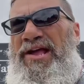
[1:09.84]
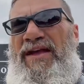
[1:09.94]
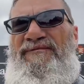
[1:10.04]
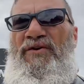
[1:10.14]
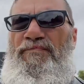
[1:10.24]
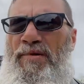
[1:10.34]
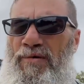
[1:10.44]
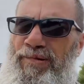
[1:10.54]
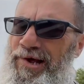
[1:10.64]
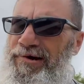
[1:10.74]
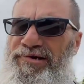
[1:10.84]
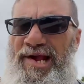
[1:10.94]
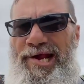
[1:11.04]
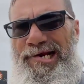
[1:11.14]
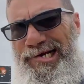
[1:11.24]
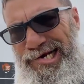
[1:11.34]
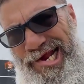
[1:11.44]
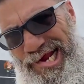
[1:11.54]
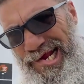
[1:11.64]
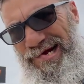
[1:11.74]
a football player taking a
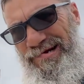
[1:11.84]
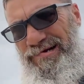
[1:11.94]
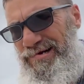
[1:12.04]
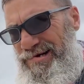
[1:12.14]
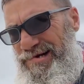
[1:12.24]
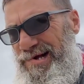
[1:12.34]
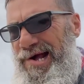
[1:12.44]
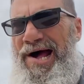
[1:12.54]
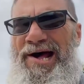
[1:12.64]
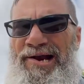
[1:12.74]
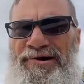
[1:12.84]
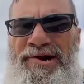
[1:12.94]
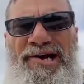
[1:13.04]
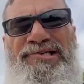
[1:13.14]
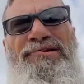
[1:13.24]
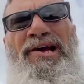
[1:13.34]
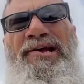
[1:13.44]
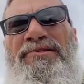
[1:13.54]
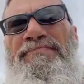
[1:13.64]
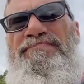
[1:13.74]
knee at our national
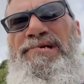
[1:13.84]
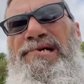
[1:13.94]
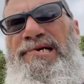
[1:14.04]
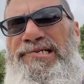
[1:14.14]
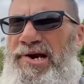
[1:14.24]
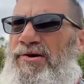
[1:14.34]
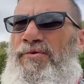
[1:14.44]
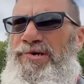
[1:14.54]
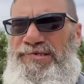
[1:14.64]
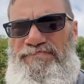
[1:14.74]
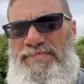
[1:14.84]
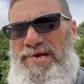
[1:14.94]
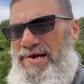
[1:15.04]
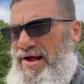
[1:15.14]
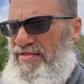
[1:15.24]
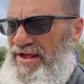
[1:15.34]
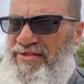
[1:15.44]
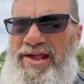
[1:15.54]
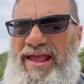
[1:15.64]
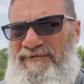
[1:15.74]
anthem is heroism. They
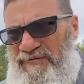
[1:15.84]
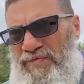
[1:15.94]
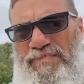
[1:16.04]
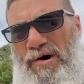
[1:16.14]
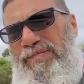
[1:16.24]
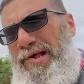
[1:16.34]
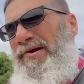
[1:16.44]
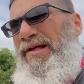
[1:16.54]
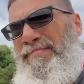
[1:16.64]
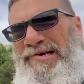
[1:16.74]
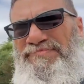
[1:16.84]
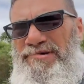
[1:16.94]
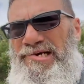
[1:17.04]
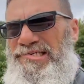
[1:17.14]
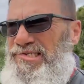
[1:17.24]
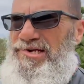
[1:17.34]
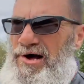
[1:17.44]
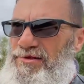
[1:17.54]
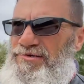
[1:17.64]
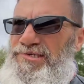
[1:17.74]
think a football player that makes millions of
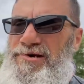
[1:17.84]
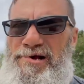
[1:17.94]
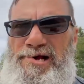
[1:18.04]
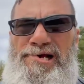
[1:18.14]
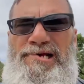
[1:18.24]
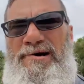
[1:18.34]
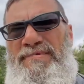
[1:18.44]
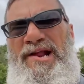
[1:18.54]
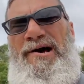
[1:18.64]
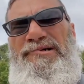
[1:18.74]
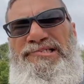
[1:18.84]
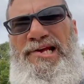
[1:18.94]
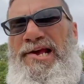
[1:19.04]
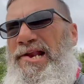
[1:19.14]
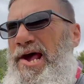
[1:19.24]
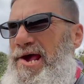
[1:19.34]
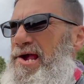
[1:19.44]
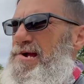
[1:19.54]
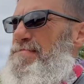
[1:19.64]
dollars coming out and saying, hey,